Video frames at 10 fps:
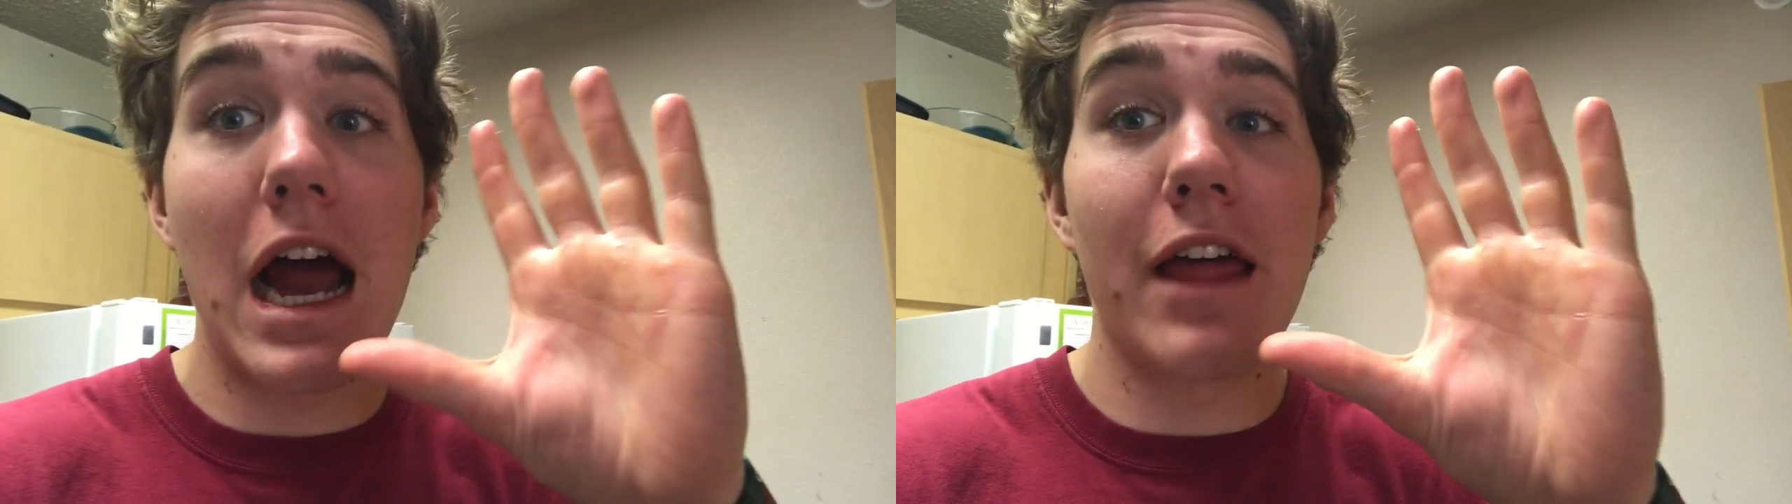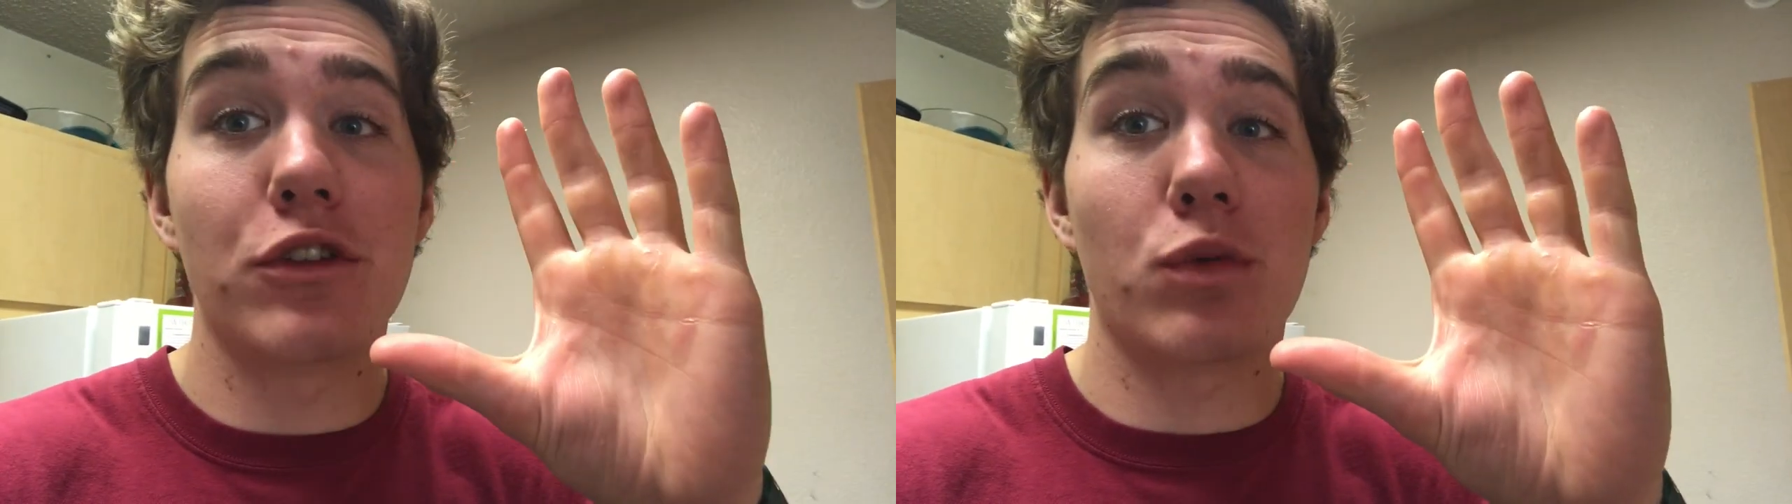
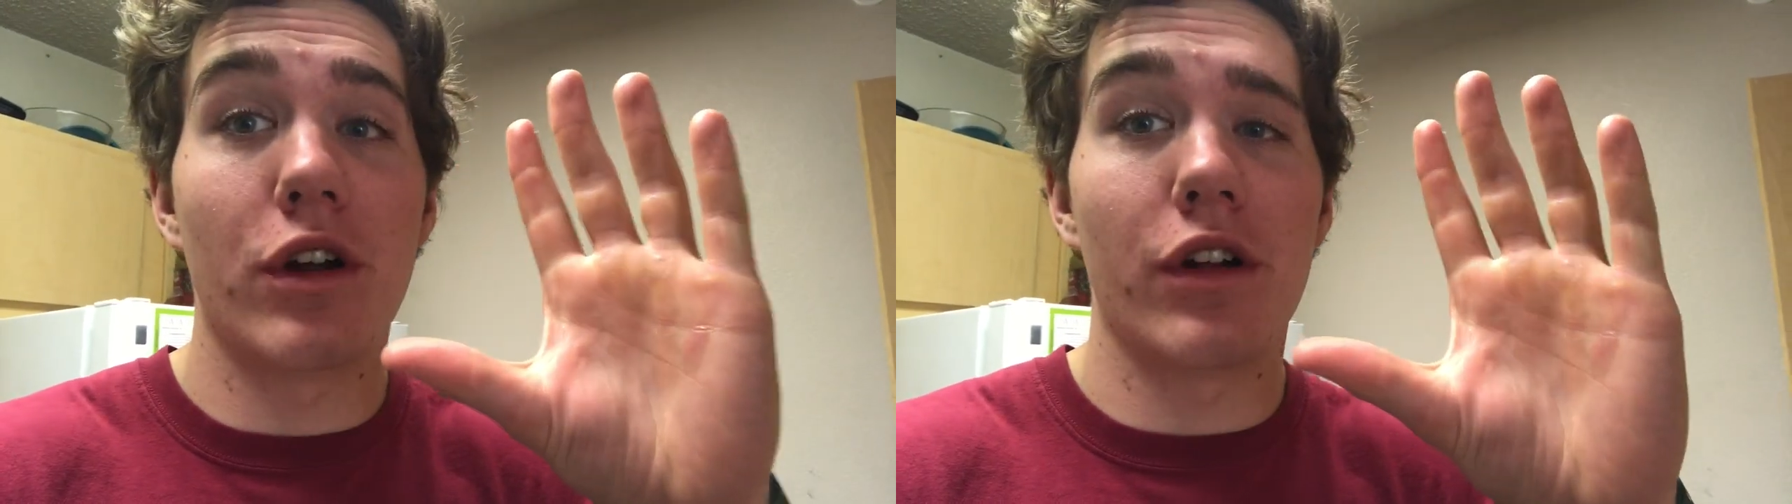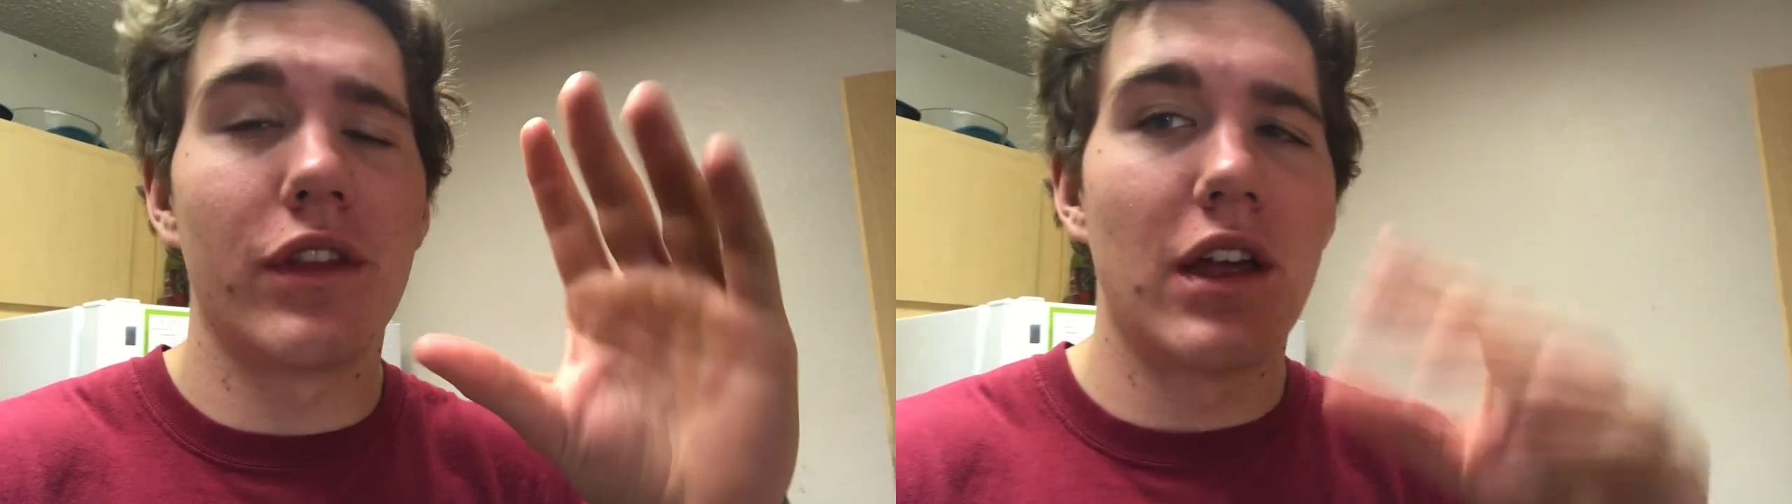out of this
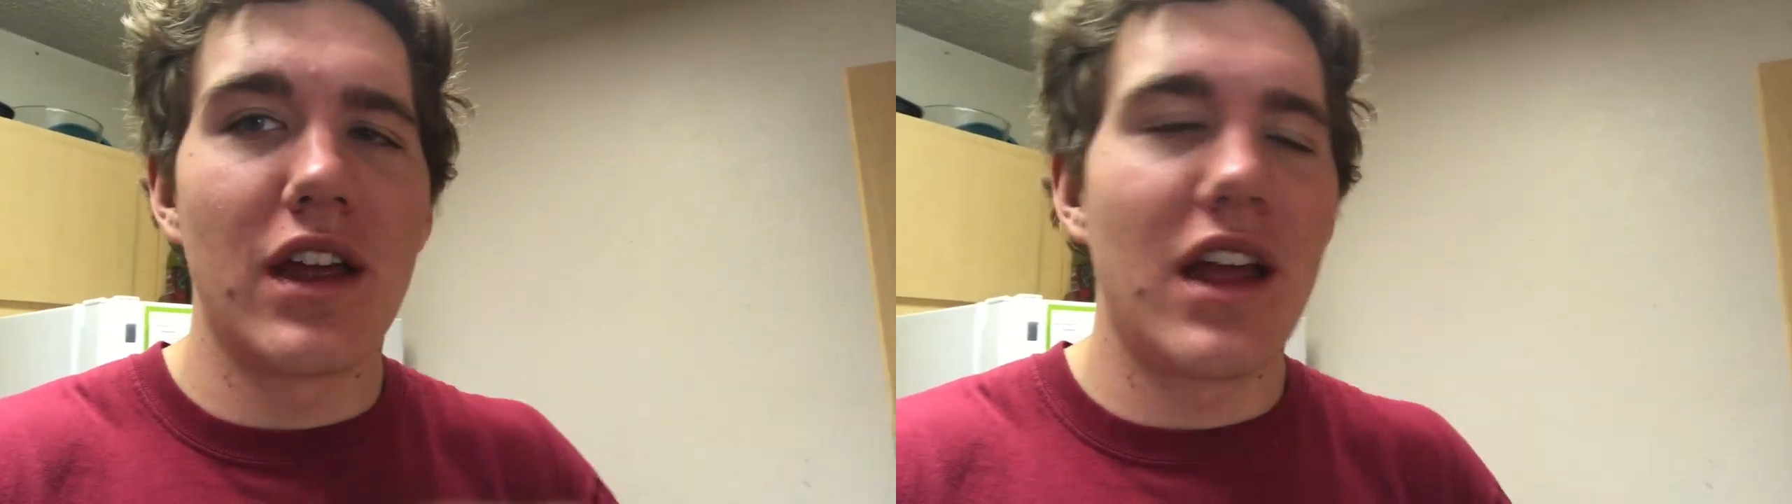world.